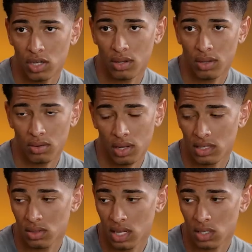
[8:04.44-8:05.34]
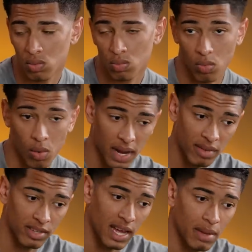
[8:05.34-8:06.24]
So that's that's what we
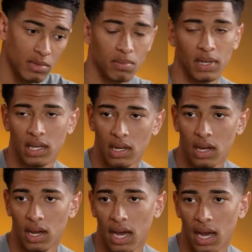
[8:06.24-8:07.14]
have to aim to be uh, at